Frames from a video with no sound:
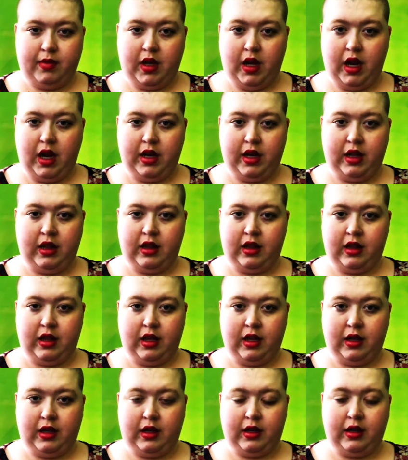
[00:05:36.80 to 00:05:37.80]
I didn't
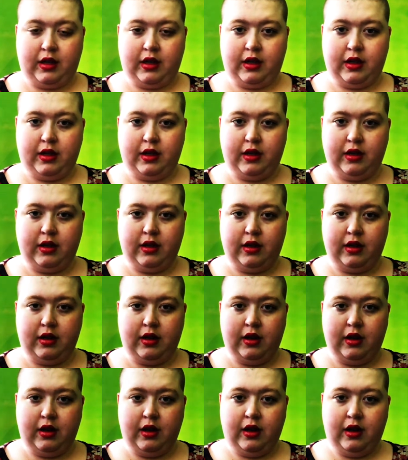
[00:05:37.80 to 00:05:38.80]
think
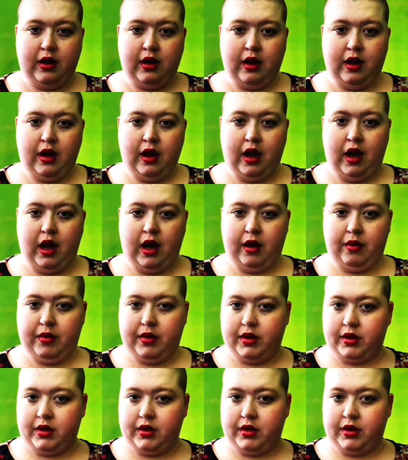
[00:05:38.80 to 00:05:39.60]
I